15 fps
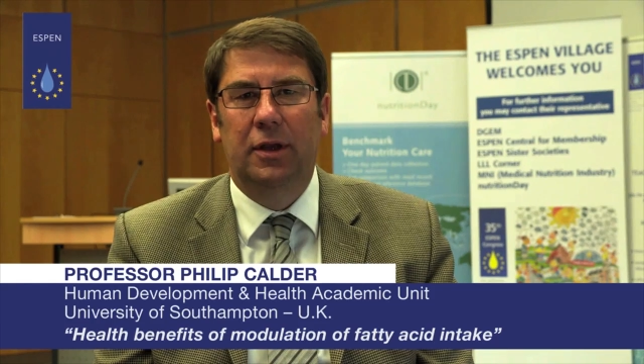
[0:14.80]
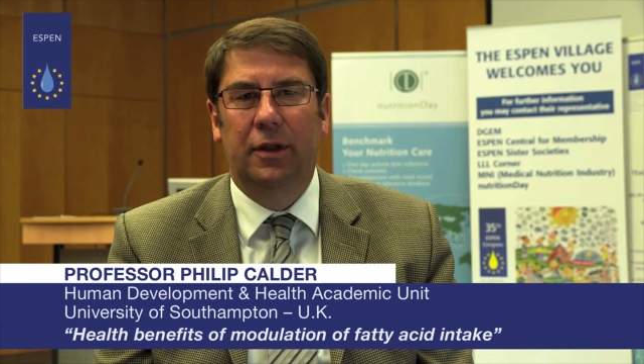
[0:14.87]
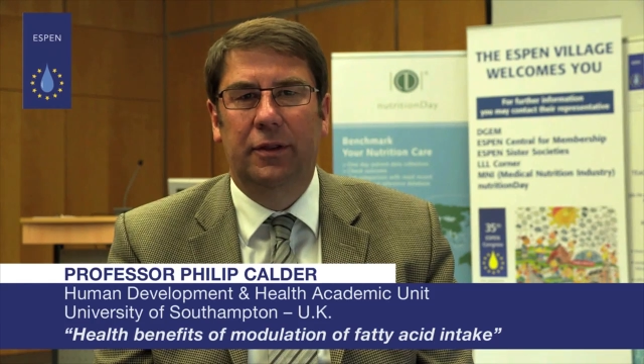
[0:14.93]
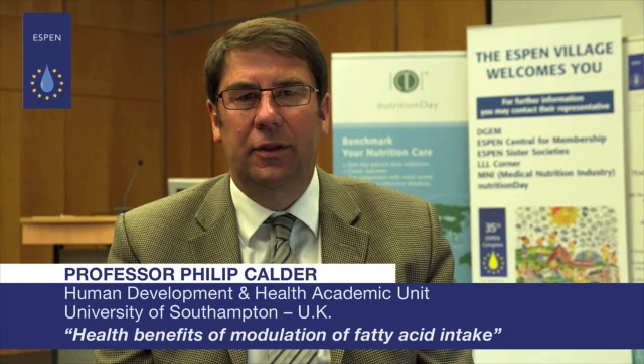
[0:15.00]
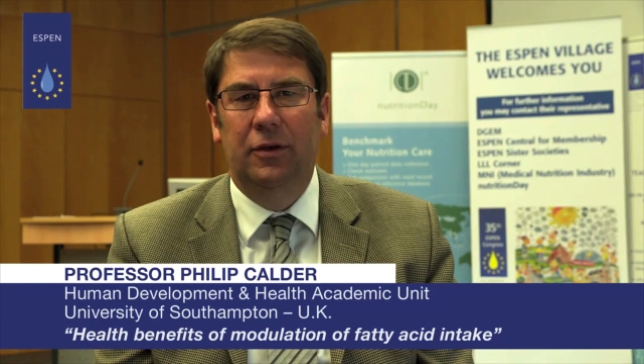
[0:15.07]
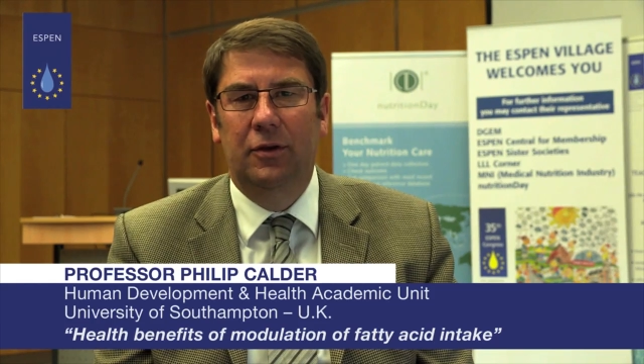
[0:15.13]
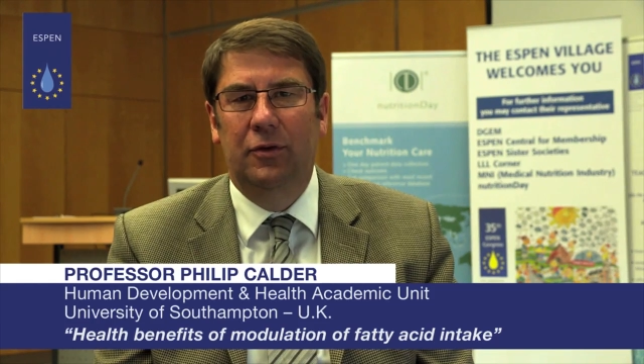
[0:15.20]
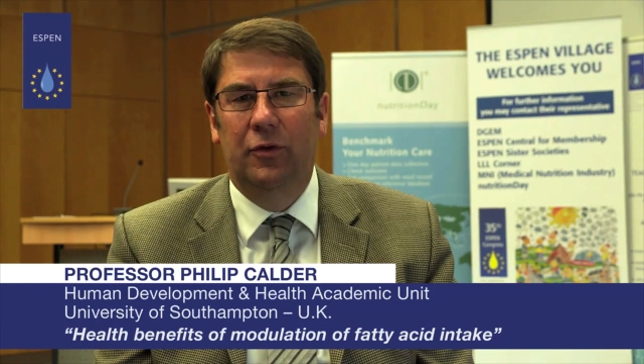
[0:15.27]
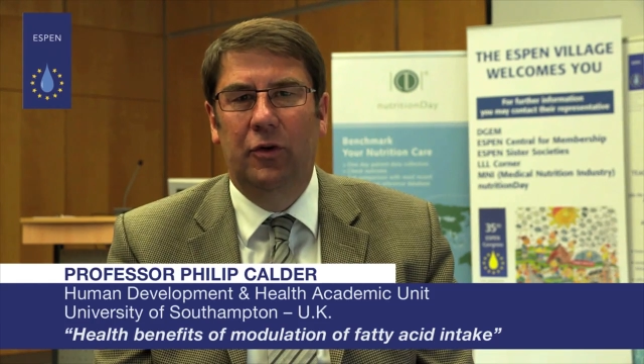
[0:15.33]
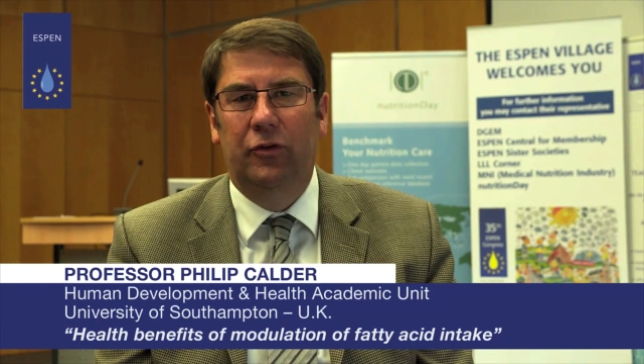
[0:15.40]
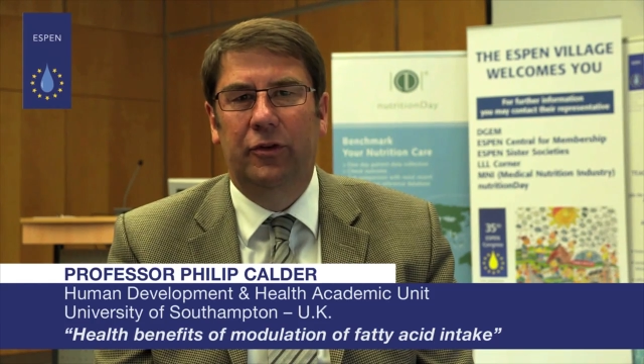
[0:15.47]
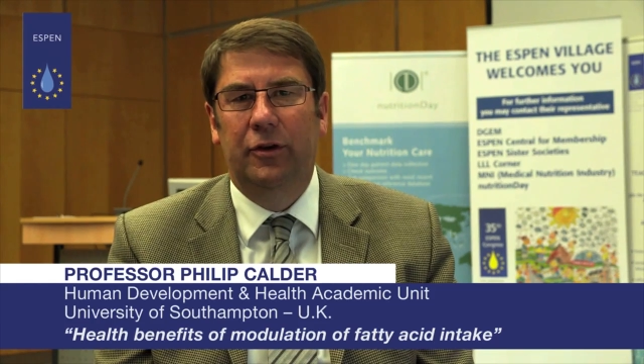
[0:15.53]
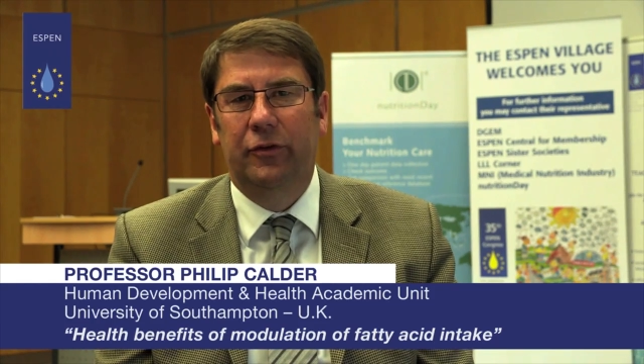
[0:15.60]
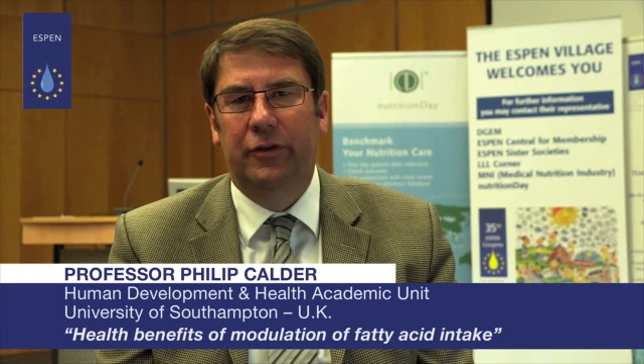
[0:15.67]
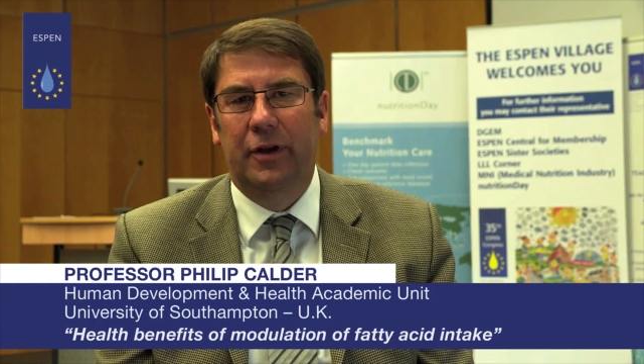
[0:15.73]
at the
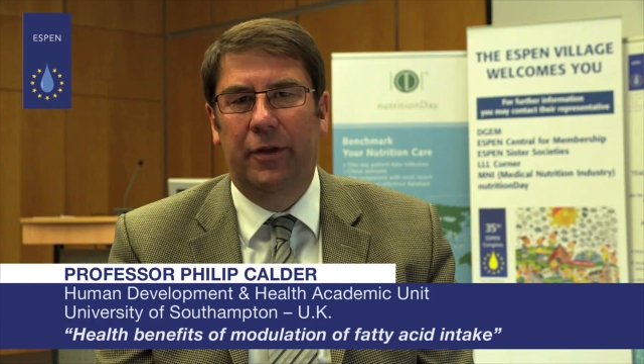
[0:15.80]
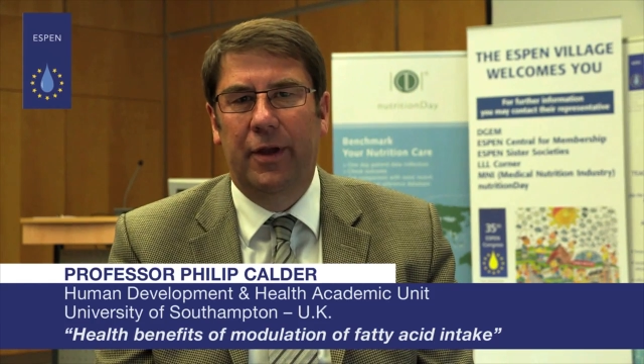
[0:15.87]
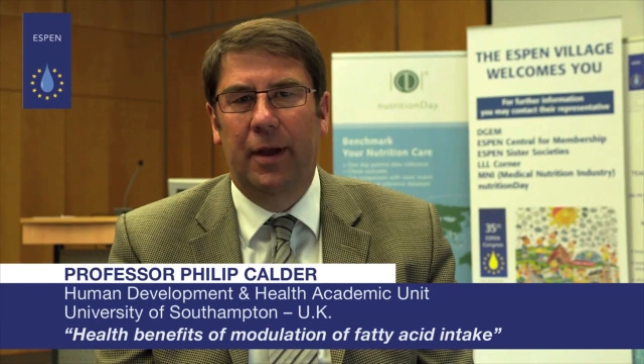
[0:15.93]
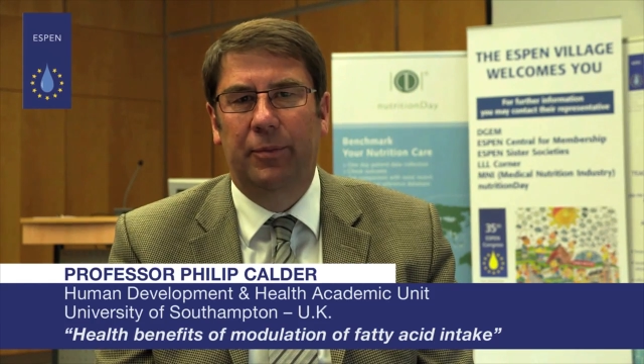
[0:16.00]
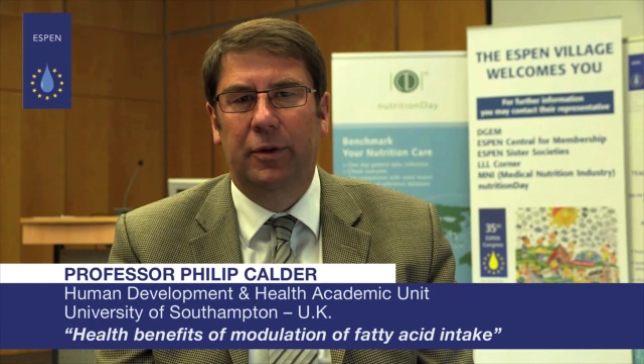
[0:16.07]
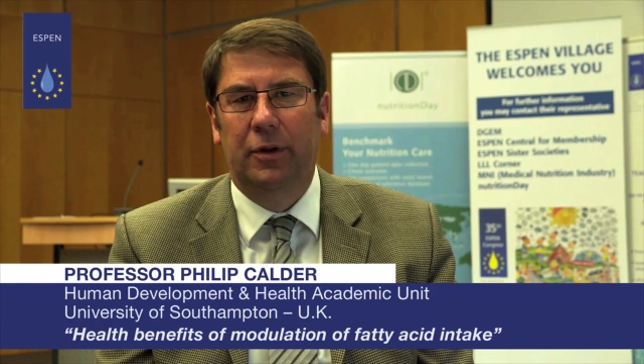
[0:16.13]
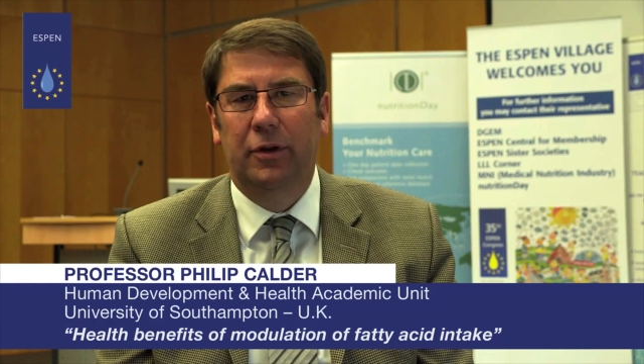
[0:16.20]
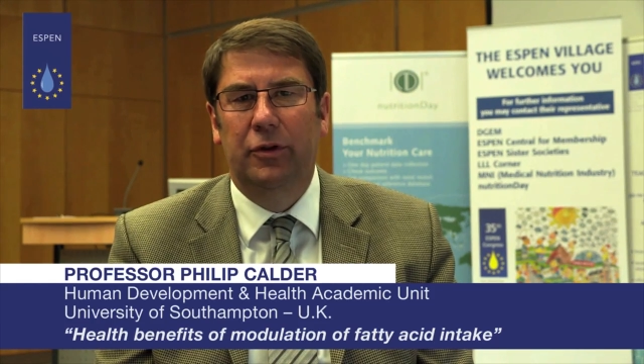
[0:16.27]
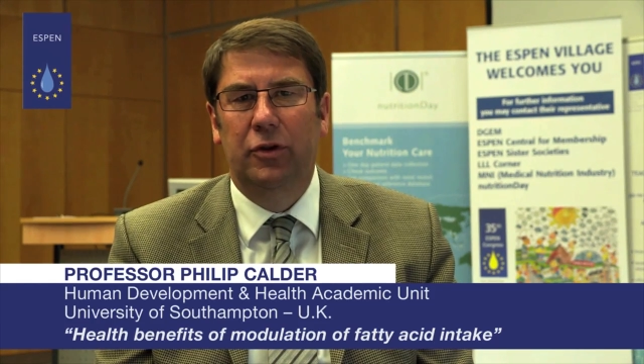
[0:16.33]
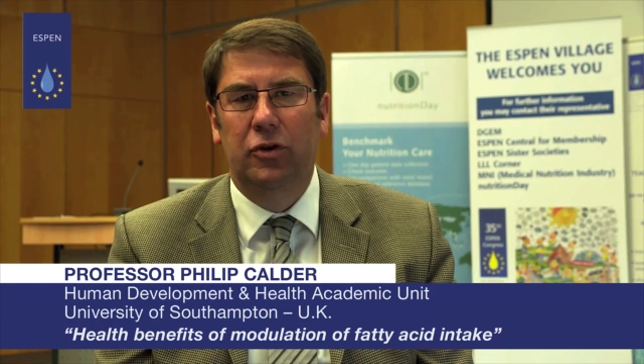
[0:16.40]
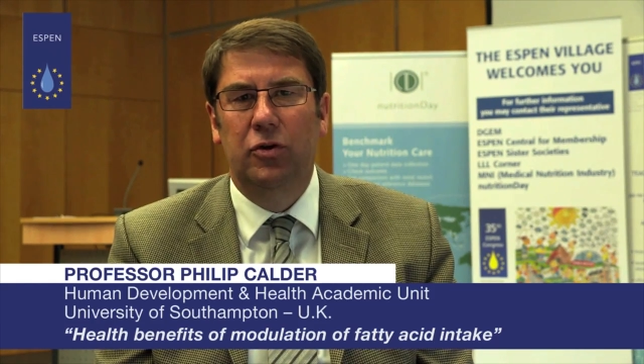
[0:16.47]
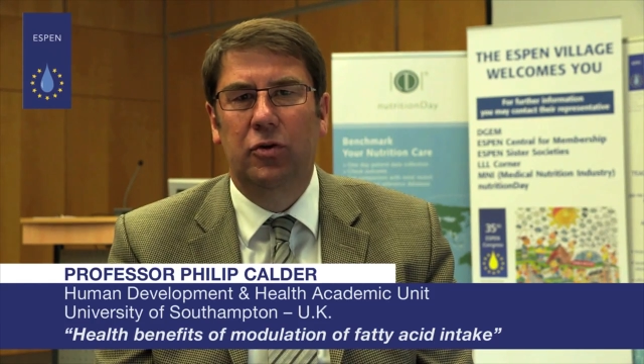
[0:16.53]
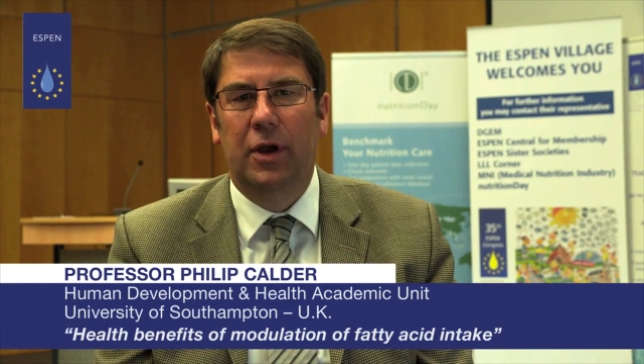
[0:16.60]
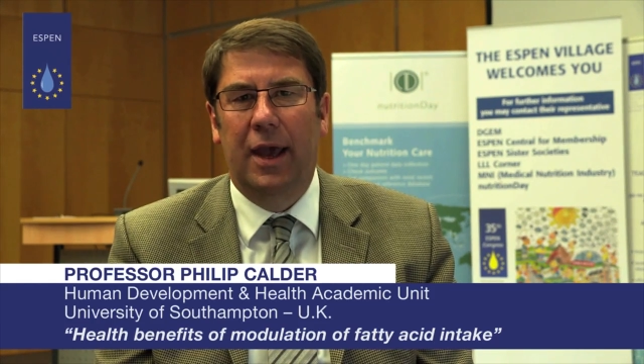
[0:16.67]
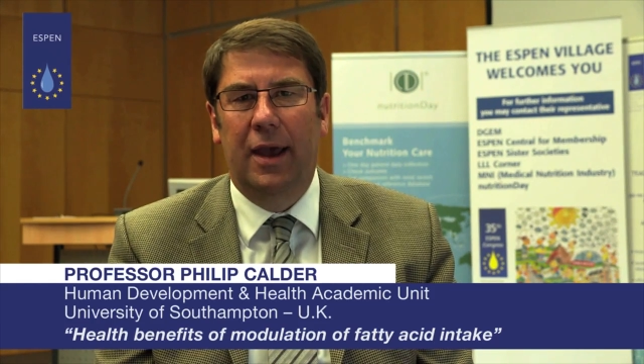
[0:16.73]
University of Southampton in
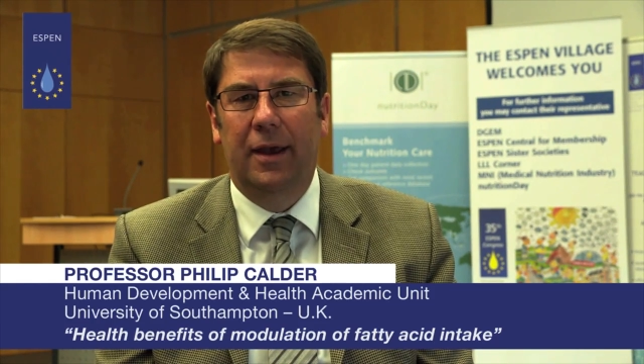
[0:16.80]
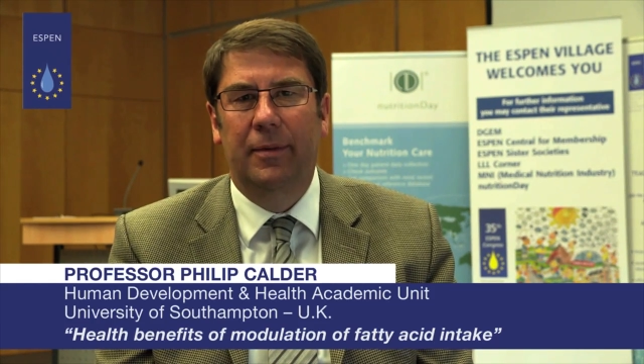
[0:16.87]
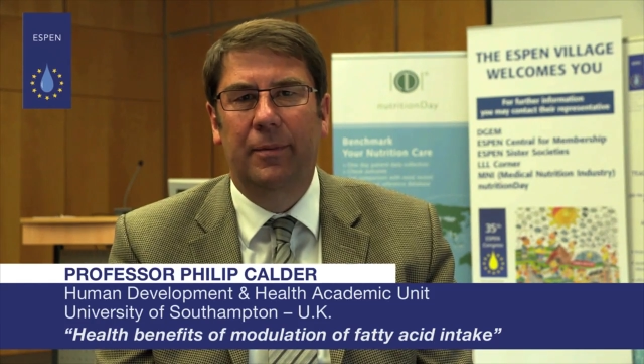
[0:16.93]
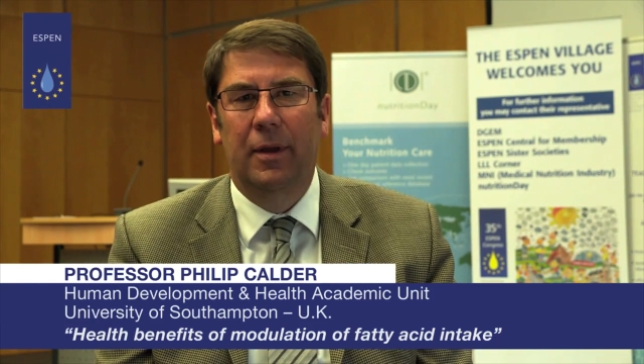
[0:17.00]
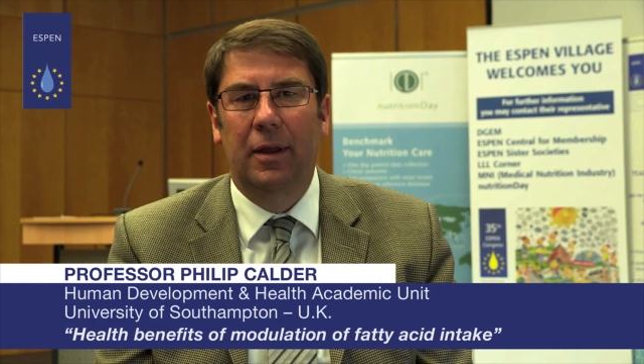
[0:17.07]
the UK.